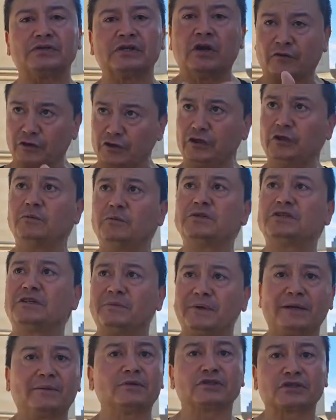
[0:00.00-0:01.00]
for humans to
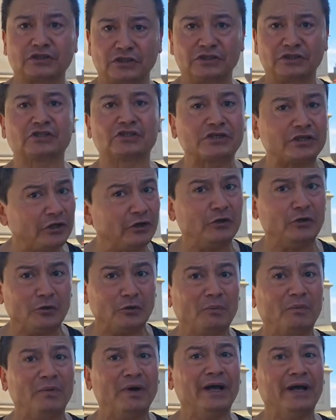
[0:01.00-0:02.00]
be able to consume